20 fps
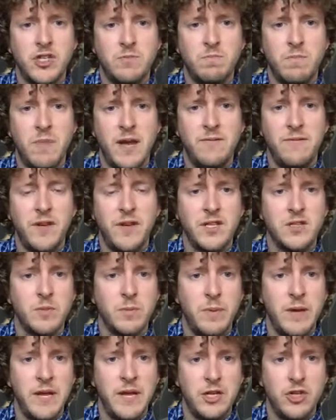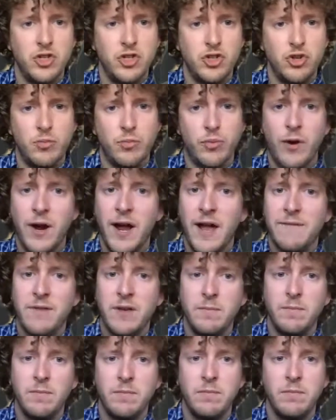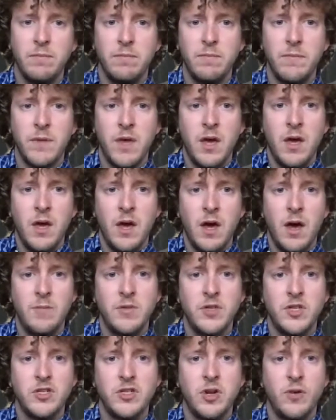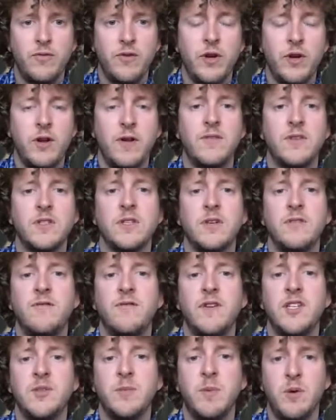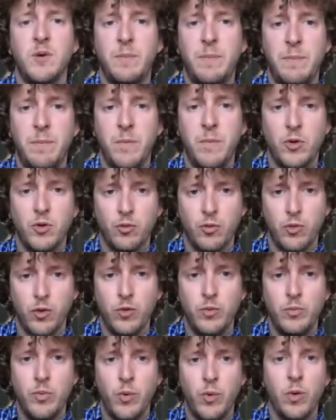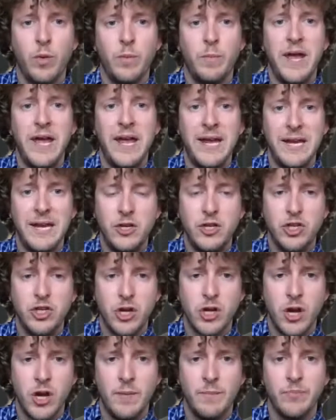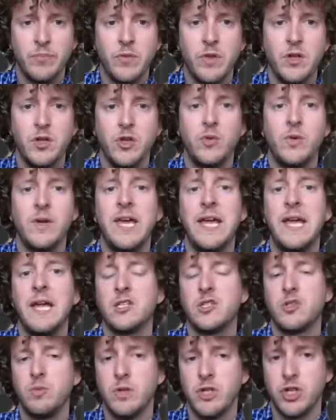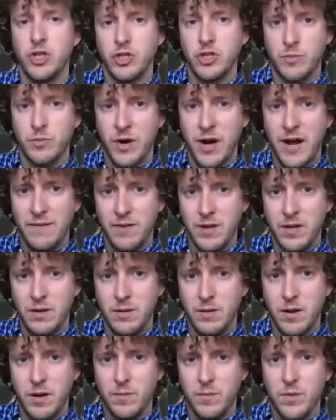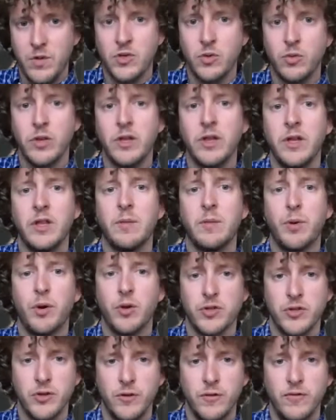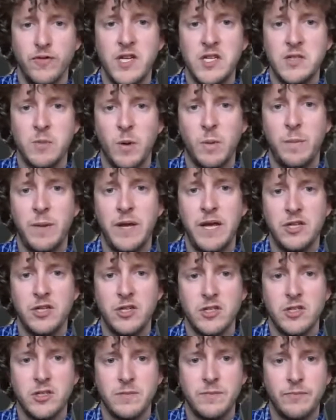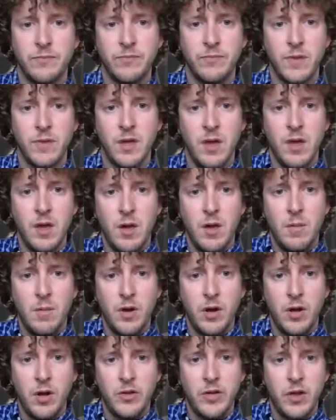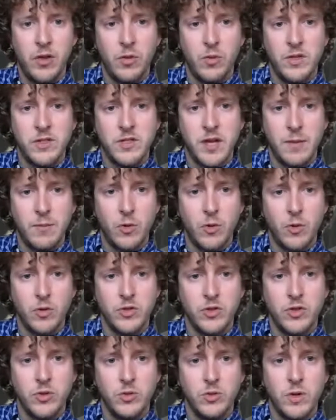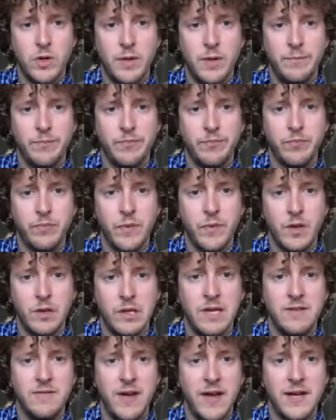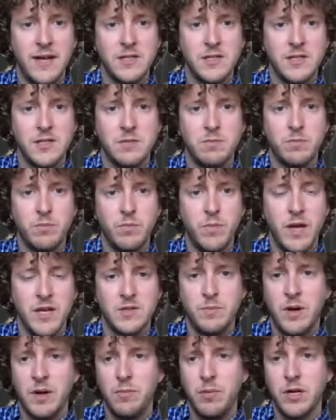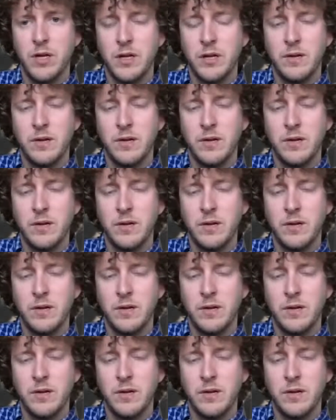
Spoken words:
my Facebook page to private. Just know if it's a Facebook group or page, you can't switch it to private. It's only like the personal Facebook pages. But all the other ones I'm going to leave as public.